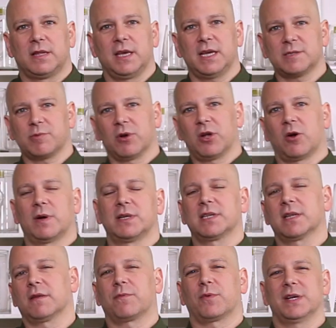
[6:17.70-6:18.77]
These will go
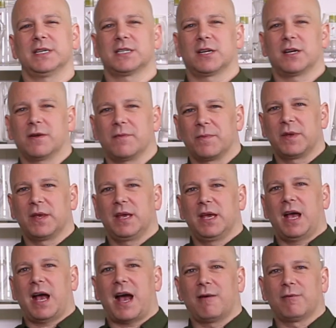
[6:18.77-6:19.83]
into the freezer.
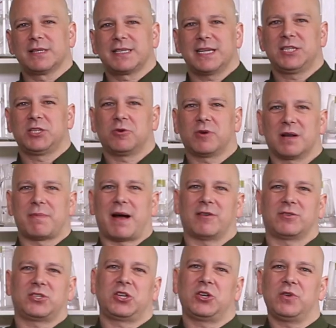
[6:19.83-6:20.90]
I would say do it
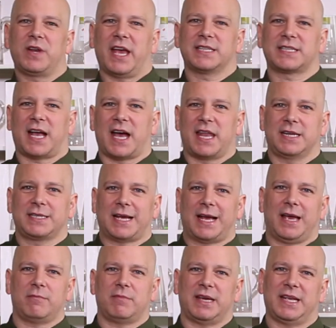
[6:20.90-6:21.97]
about 2 days ahead of
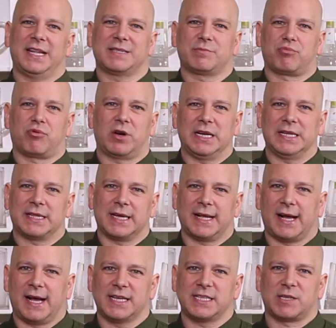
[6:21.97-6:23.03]
time. It is pretty
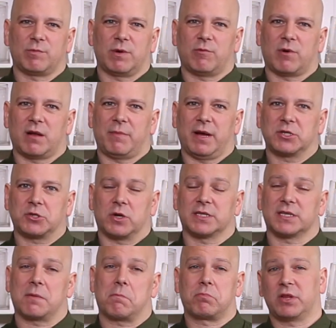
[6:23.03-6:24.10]
thick ice and we want to make sure
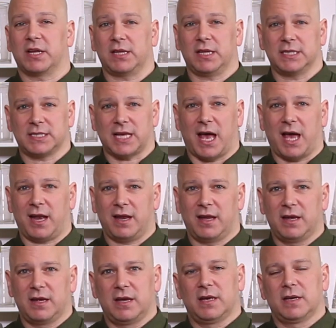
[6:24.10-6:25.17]
it's completely set.
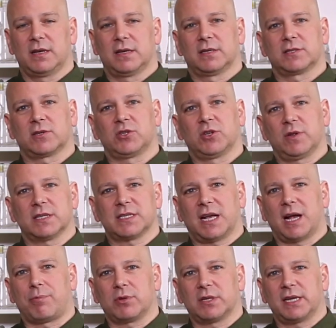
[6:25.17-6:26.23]
So do this a
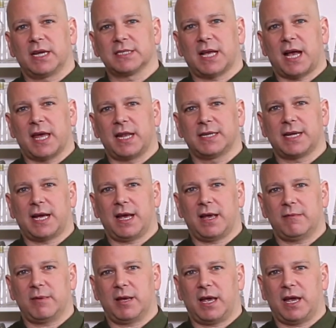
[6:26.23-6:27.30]
couple of days ahead of
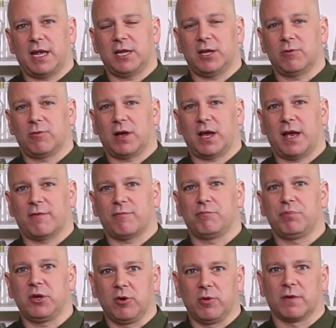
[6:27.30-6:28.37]
time and you will
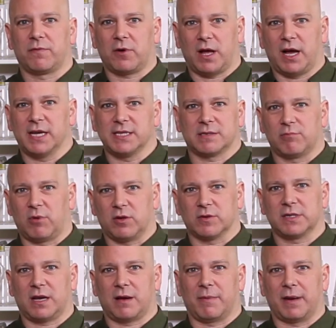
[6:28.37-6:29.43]
have beautiful ice
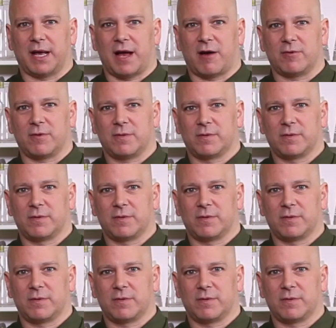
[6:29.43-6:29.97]
molds coming out.